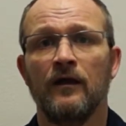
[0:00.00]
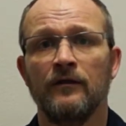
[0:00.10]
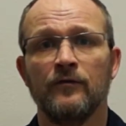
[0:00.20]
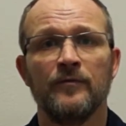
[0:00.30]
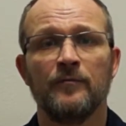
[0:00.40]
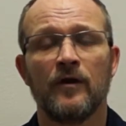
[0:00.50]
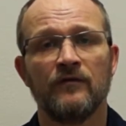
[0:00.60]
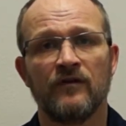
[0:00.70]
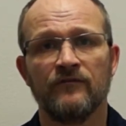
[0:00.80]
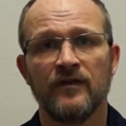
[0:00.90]
You'll be part of
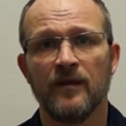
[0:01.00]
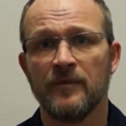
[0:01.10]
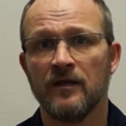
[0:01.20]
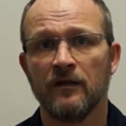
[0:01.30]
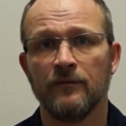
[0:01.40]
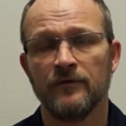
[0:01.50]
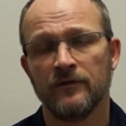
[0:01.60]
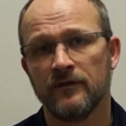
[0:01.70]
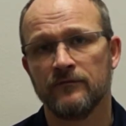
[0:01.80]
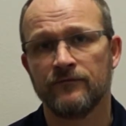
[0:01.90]
our VIP club. You'll
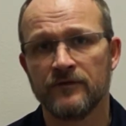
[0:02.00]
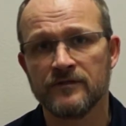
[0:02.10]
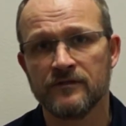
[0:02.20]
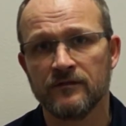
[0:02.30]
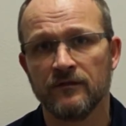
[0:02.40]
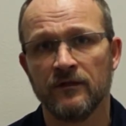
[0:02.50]
get the first